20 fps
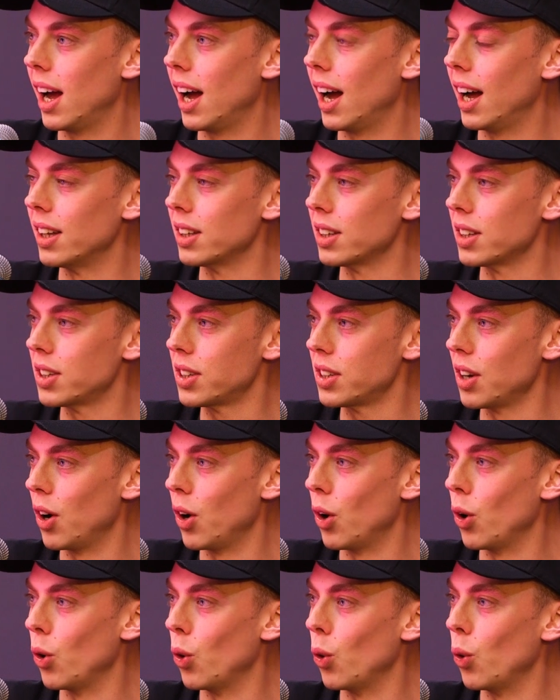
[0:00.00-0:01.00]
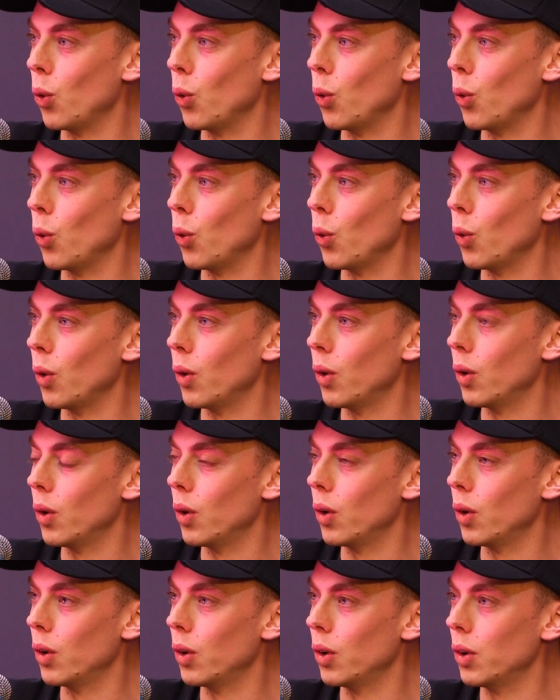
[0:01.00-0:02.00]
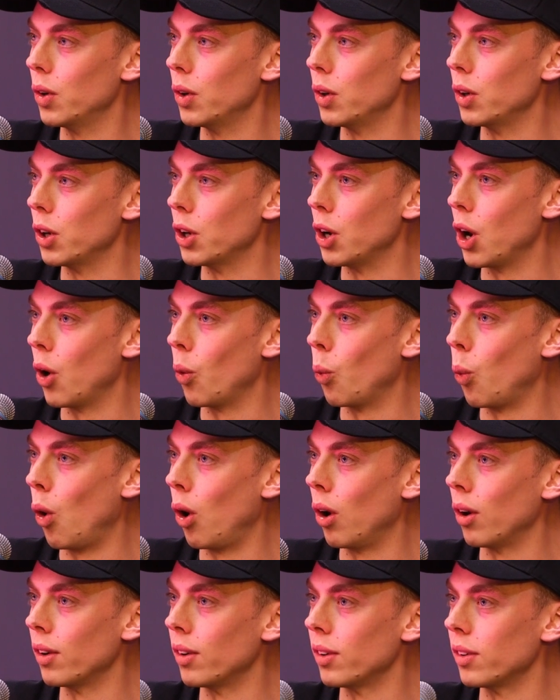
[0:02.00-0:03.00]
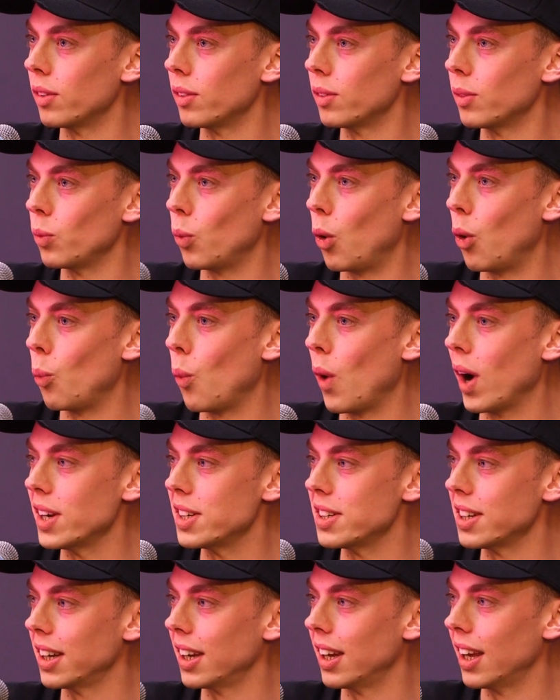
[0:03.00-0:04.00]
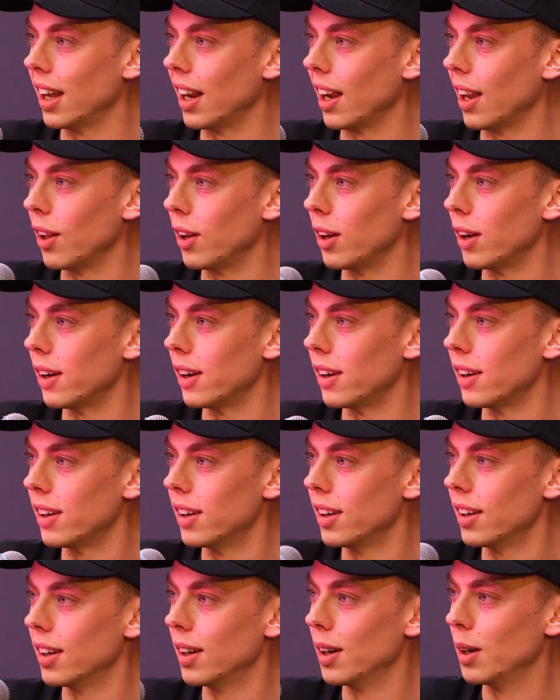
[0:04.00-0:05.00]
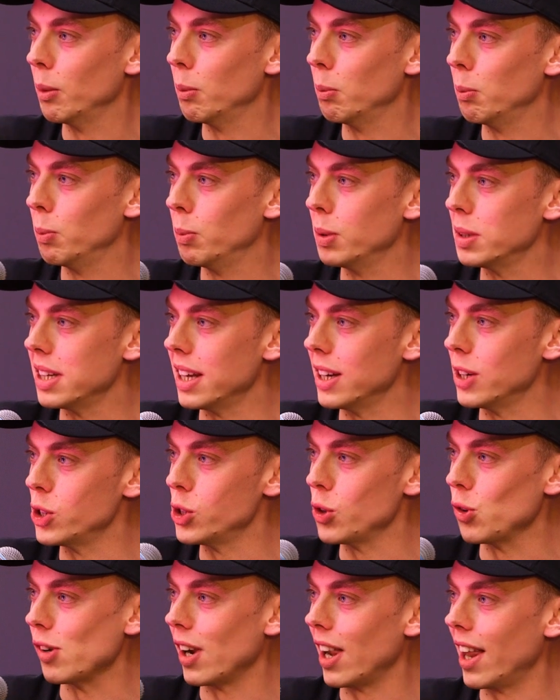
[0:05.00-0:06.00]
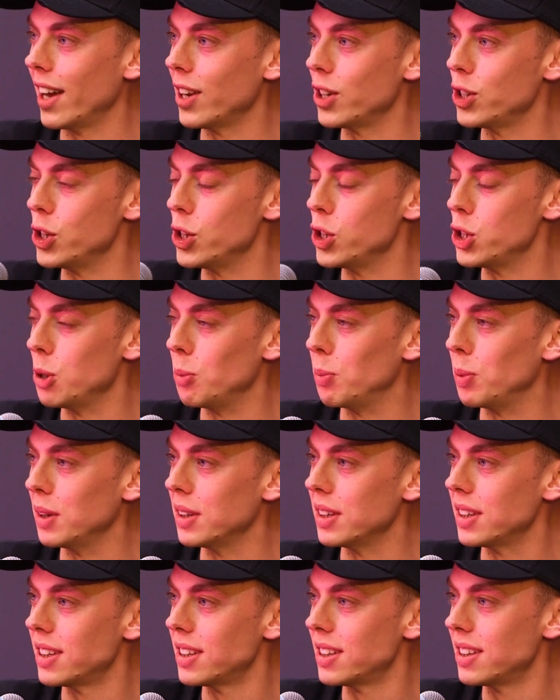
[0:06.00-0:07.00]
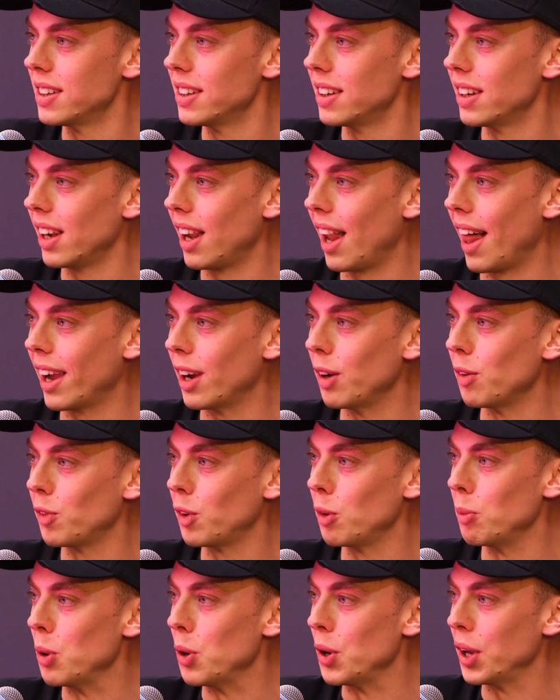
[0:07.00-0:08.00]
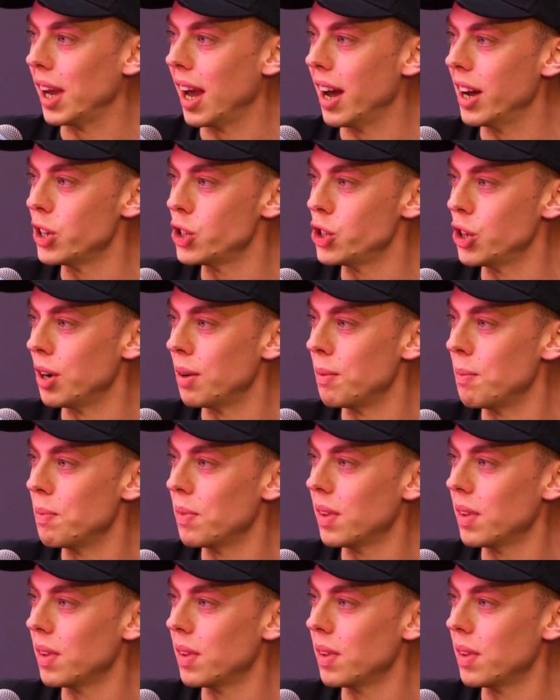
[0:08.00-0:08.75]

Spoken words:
And so, one way to kill a potential relationship is lack of communication.